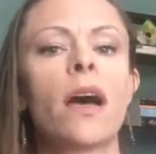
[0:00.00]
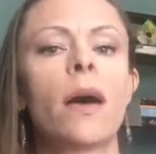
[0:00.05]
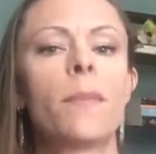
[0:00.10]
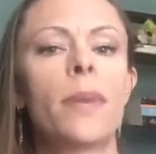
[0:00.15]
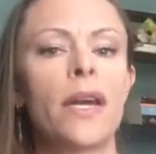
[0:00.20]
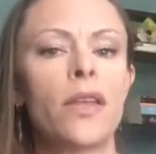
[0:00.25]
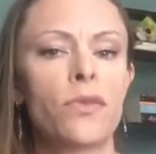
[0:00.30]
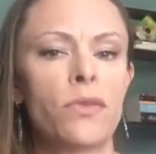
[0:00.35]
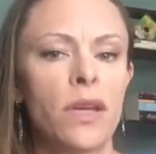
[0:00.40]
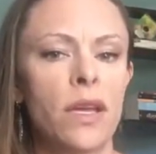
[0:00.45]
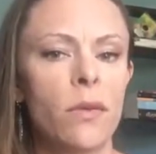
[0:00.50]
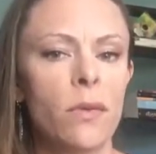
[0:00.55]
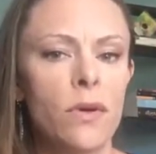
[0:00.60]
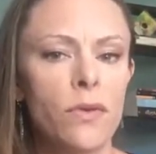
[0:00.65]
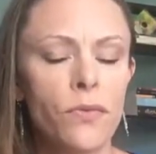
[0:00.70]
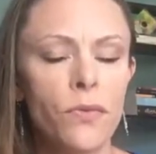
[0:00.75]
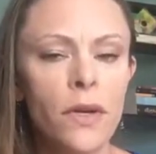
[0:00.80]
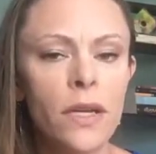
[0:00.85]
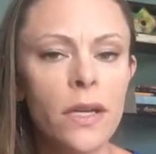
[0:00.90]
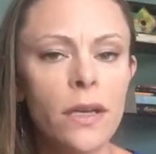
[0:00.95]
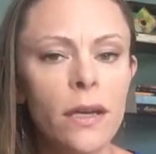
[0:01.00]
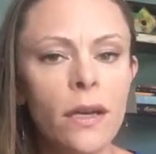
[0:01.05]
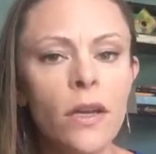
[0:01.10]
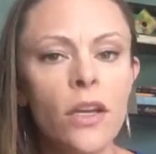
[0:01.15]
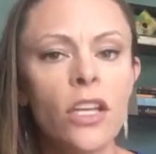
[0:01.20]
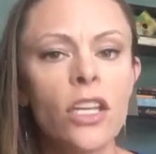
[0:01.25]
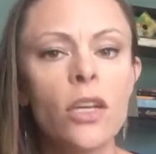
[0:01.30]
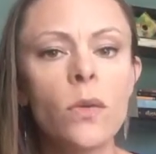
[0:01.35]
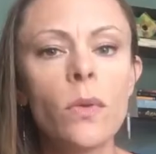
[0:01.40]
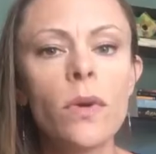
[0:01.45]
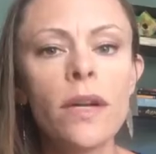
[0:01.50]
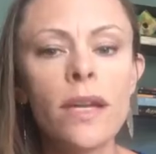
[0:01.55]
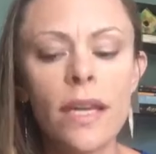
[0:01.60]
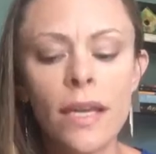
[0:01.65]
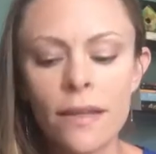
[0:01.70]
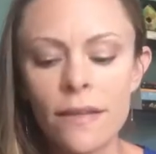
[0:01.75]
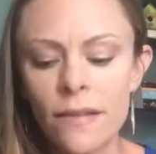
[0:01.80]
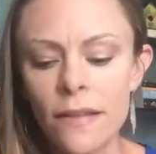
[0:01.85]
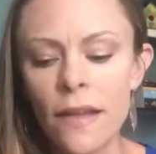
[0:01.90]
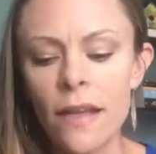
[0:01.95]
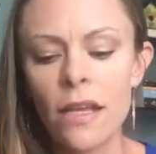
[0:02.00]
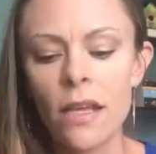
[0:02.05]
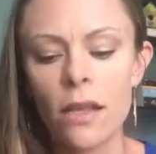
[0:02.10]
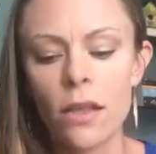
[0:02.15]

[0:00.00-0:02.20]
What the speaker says: a buy three, get one free, you will get